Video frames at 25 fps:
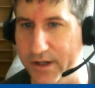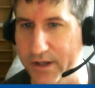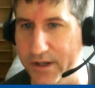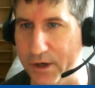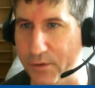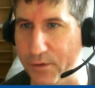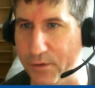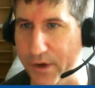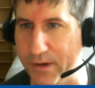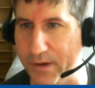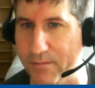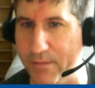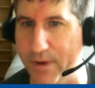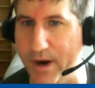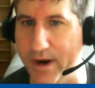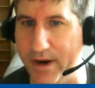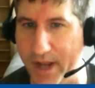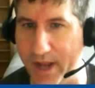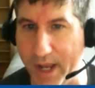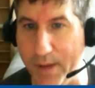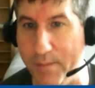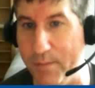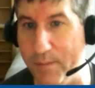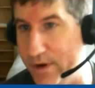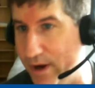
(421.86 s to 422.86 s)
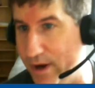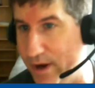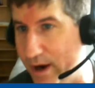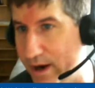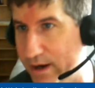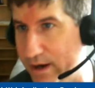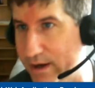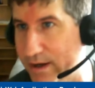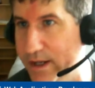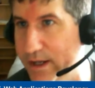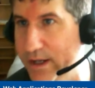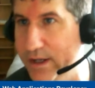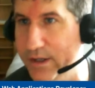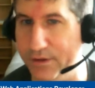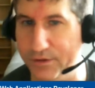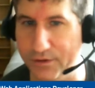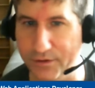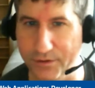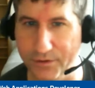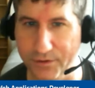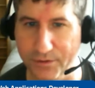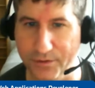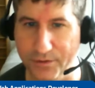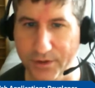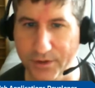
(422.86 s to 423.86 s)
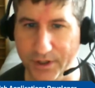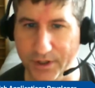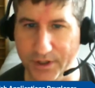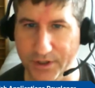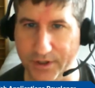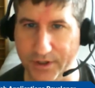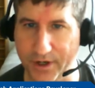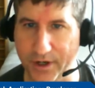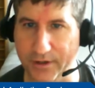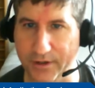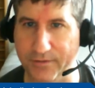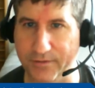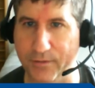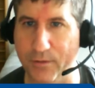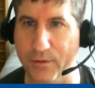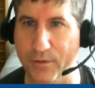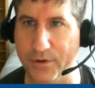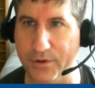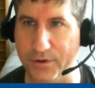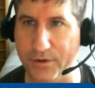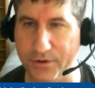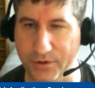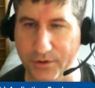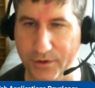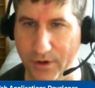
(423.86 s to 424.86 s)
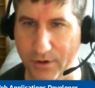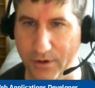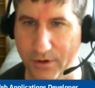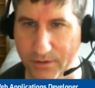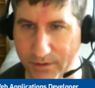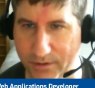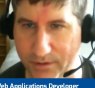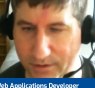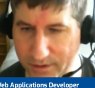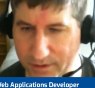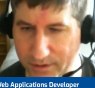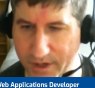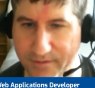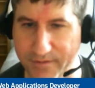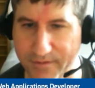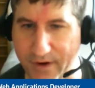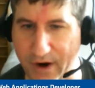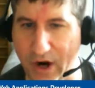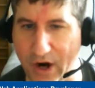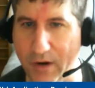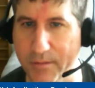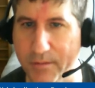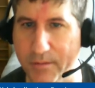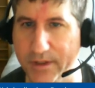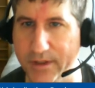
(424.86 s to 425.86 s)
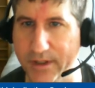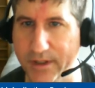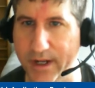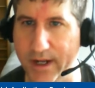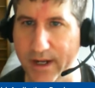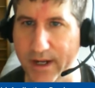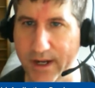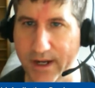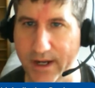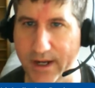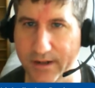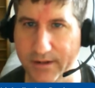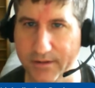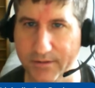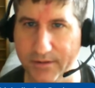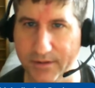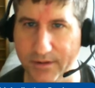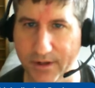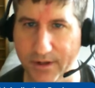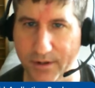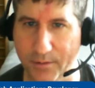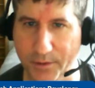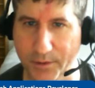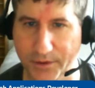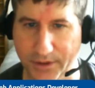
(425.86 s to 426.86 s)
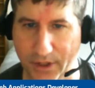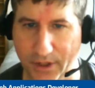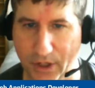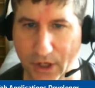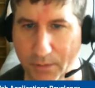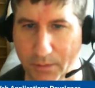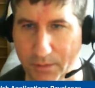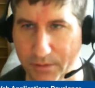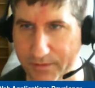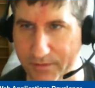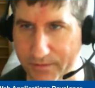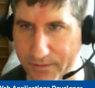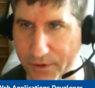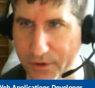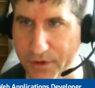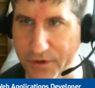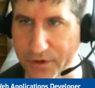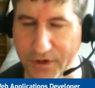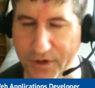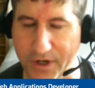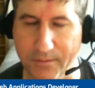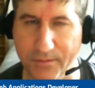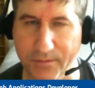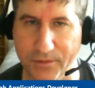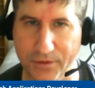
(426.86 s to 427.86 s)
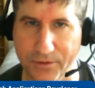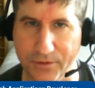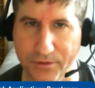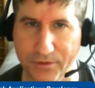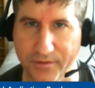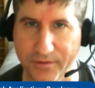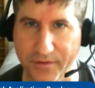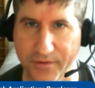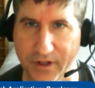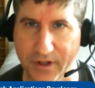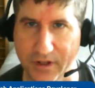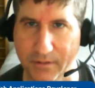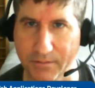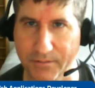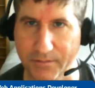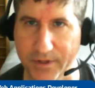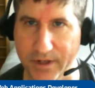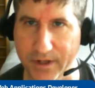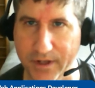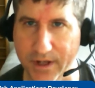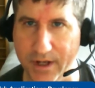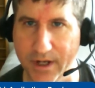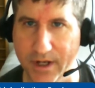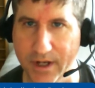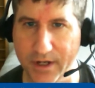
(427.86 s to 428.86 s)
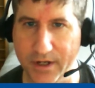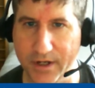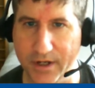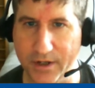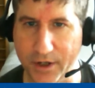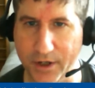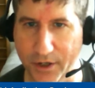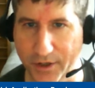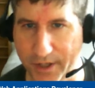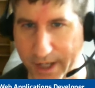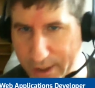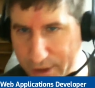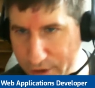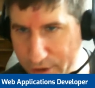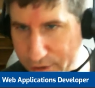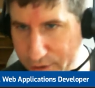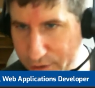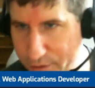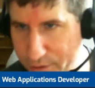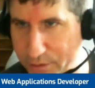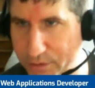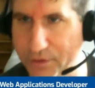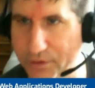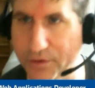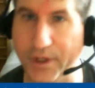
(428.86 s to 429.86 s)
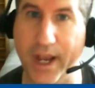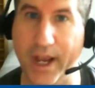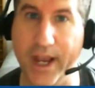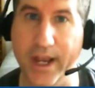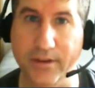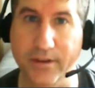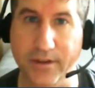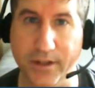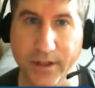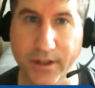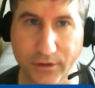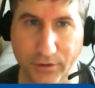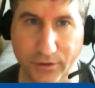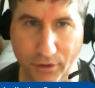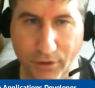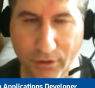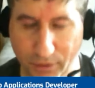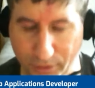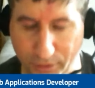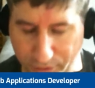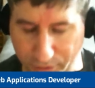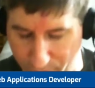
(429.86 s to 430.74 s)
integrate my API to a Salesforce environment, and with the help of your team to develop the connection tools and the internal